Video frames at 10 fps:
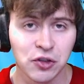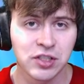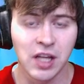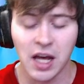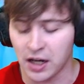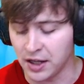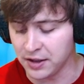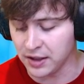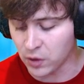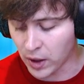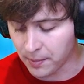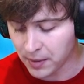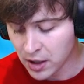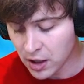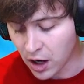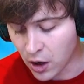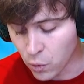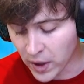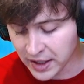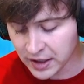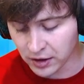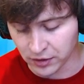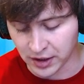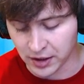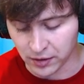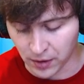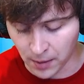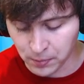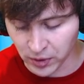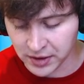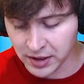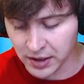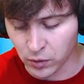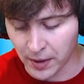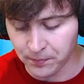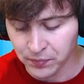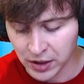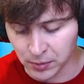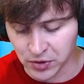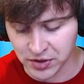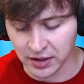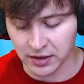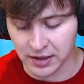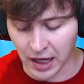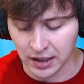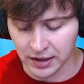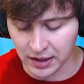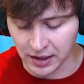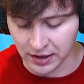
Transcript: slot on the equip, then upgrade the equip. You're most likely not going to get